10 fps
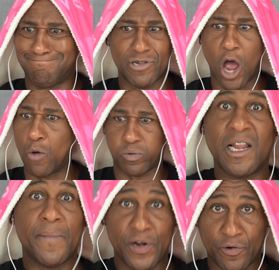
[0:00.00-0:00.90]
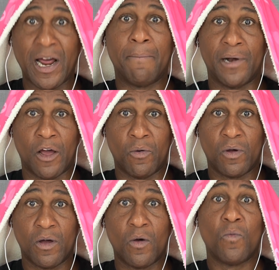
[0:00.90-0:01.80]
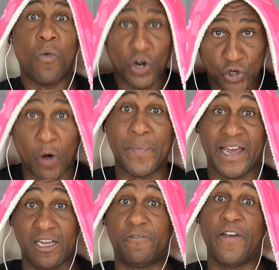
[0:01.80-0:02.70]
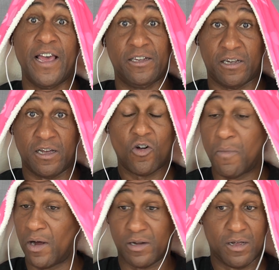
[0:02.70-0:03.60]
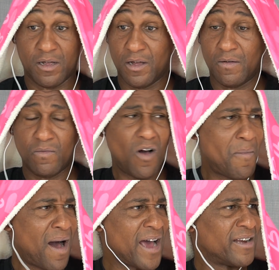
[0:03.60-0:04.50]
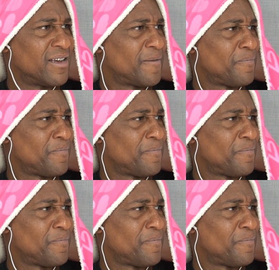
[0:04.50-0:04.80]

No, let me know down below. What's your biggest fears? Come on. What are mine?